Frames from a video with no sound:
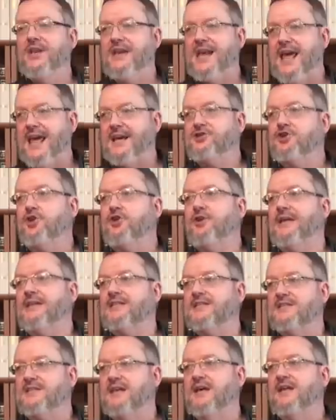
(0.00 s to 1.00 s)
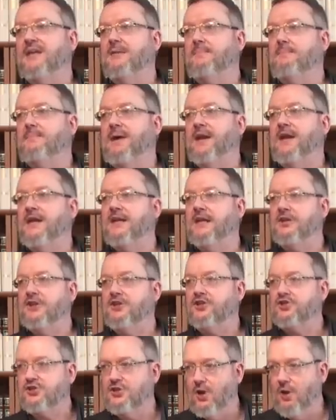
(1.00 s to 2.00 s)
nature is still embedded in the
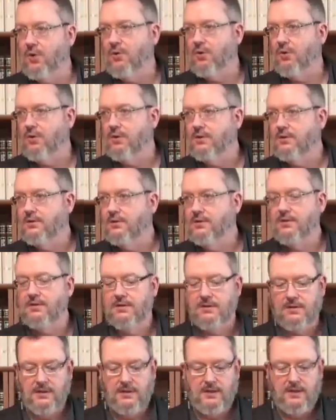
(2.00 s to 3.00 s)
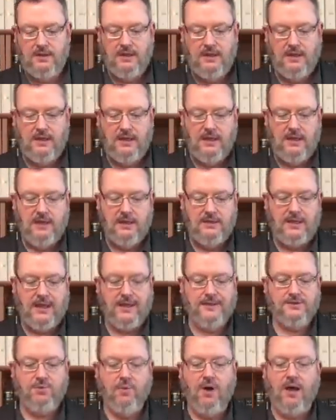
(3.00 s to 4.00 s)
soul.
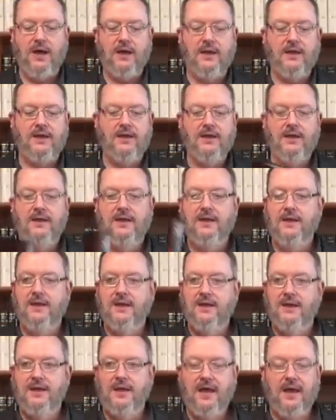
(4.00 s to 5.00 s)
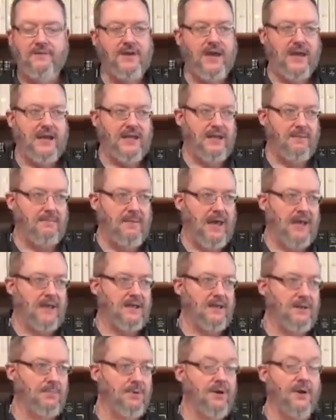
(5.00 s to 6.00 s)
That's why I've got to get back
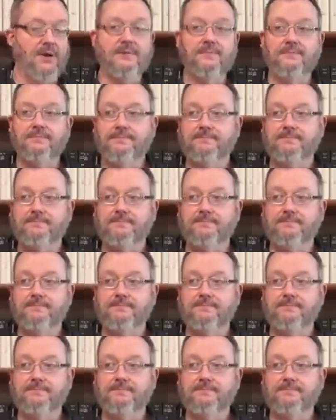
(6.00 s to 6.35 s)
in the book